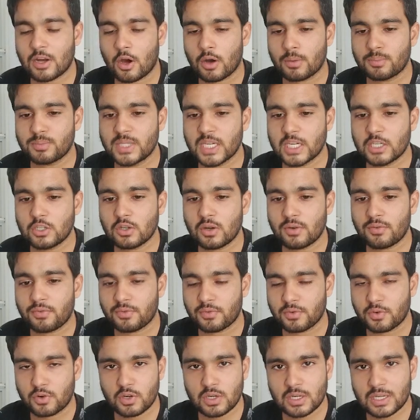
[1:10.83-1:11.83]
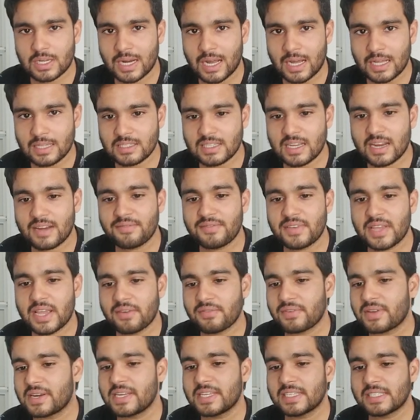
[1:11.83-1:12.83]
object of node class and we have
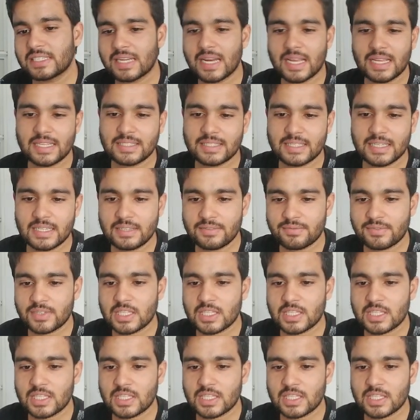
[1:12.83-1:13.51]
initialized it